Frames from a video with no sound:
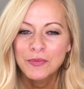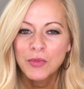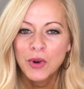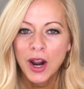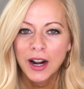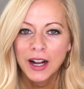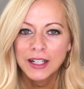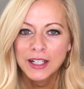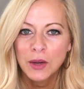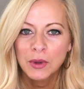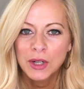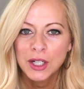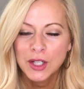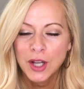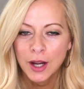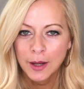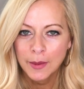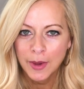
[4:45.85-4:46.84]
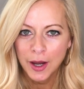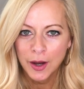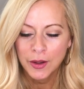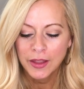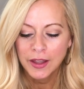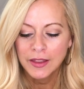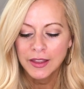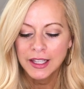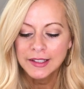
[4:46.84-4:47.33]
product I wanna talk about
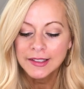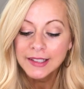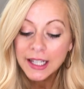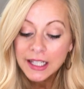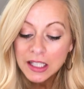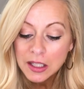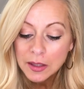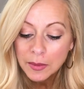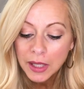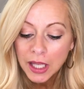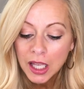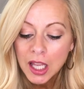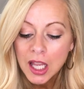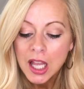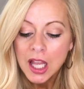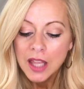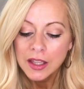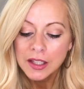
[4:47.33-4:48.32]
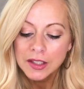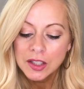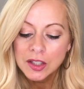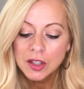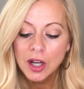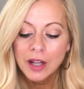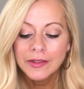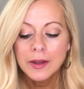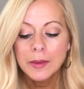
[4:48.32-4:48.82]
that they sent to me, this is
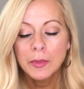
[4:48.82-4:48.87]
called the